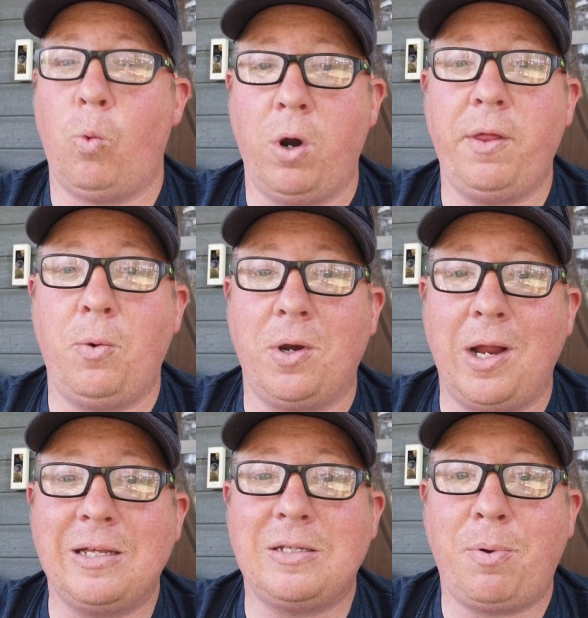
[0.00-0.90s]
where they were
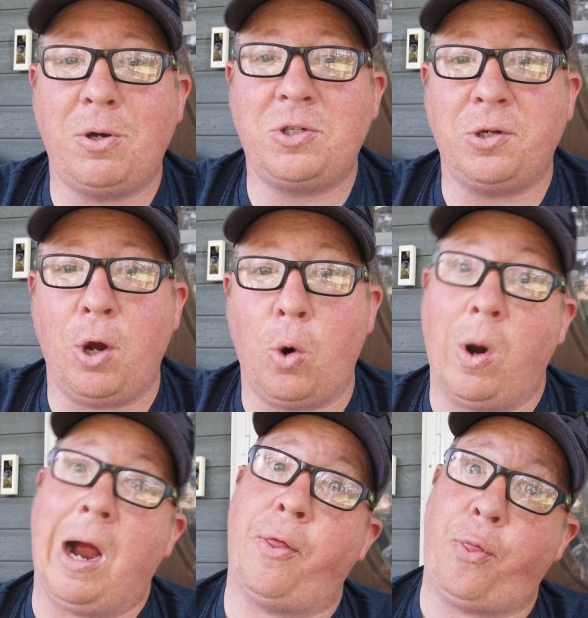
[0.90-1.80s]
not supposed to go,
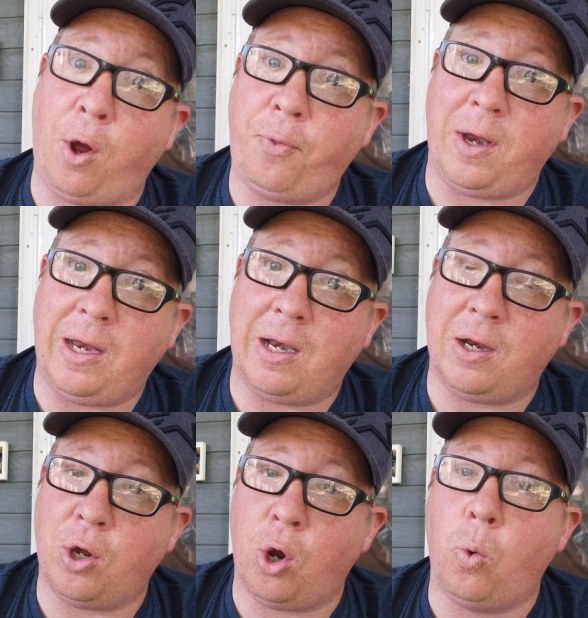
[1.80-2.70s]
where I thought they needed
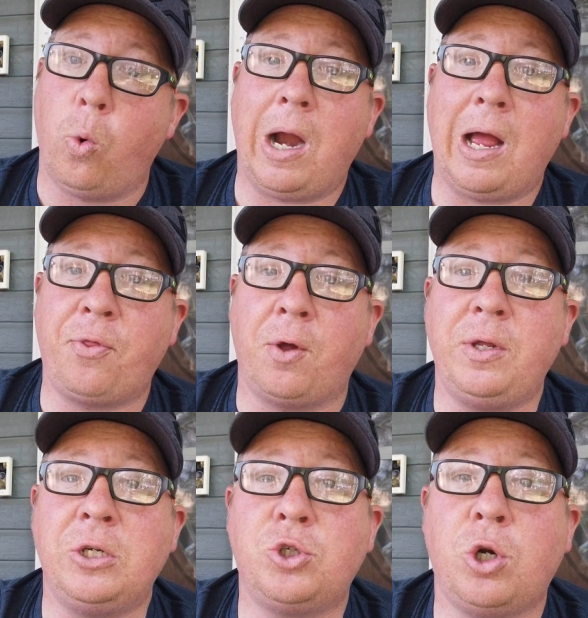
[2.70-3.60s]
to go, where I thought
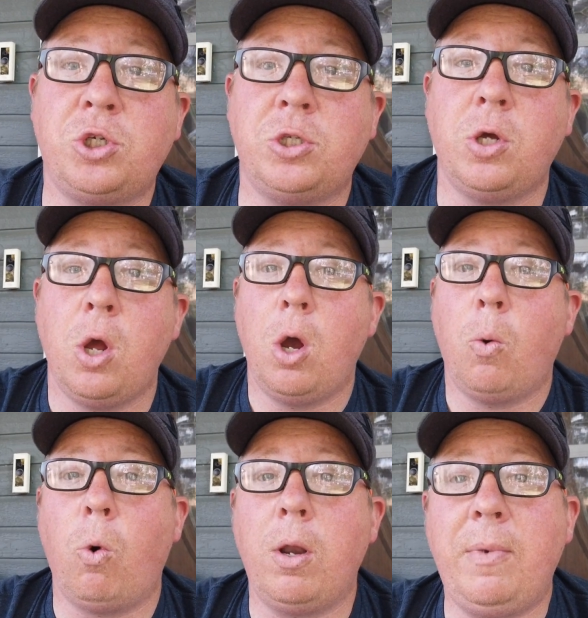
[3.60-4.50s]
the instructions
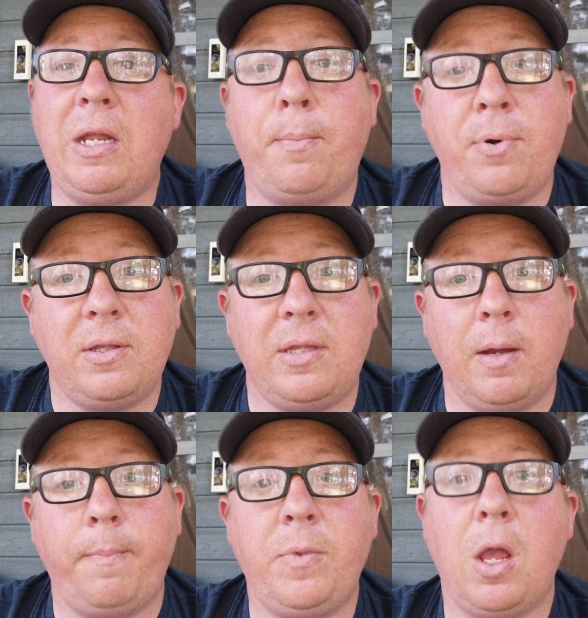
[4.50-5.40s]
wanted me to put
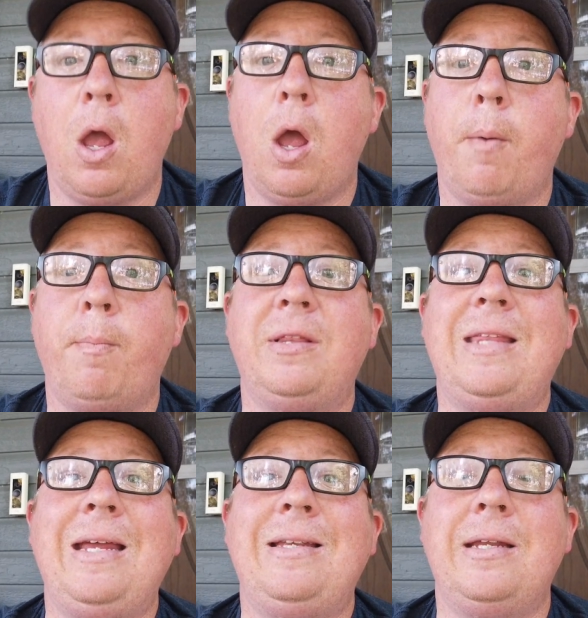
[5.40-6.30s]
them, but
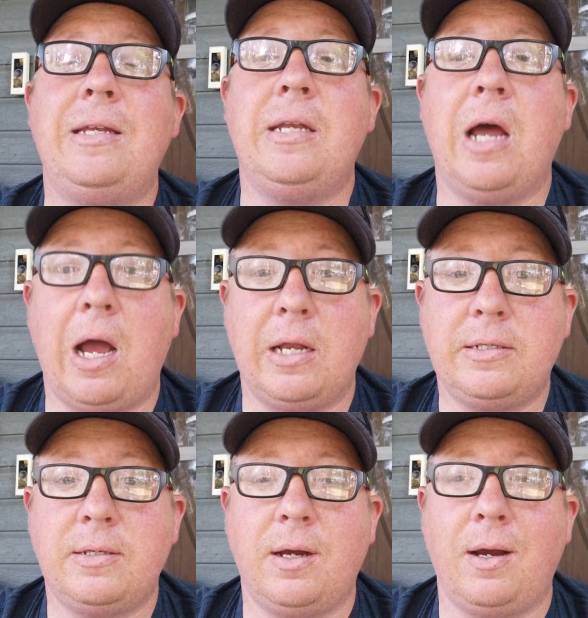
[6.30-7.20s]
they did not.